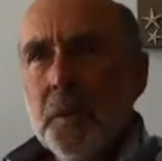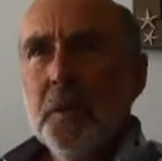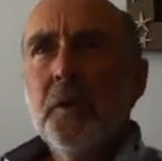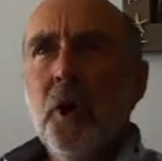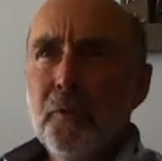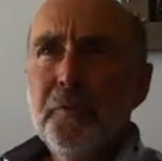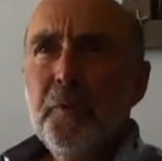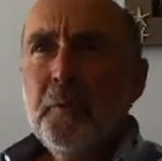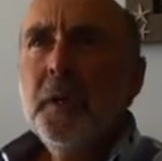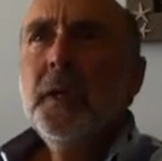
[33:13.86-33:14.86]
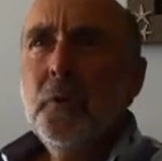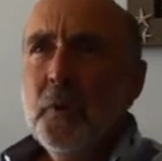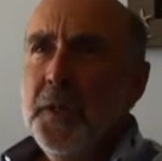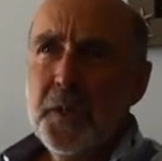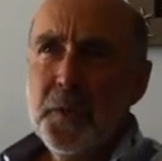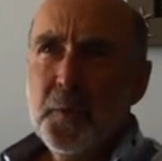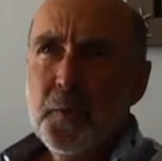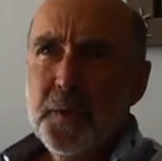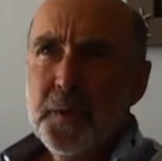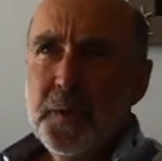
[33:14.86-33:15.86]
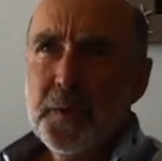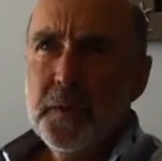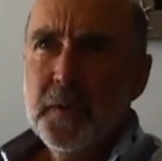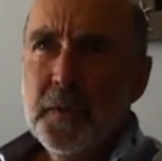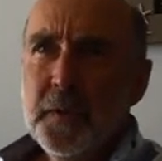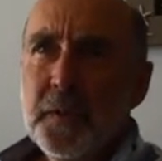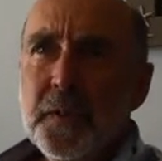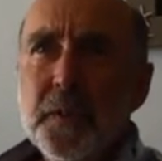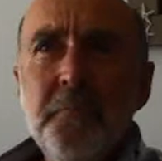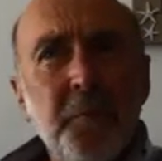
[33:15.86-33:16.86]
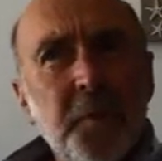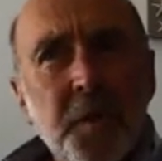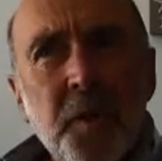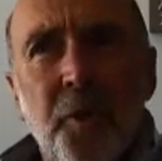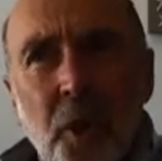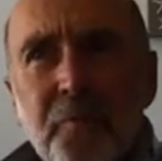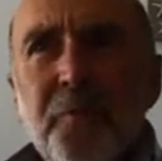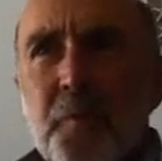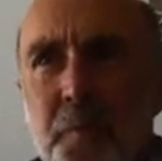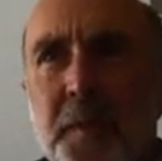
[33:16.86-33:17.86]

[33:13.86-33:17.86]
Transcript: can often be a resource. Symptoms can often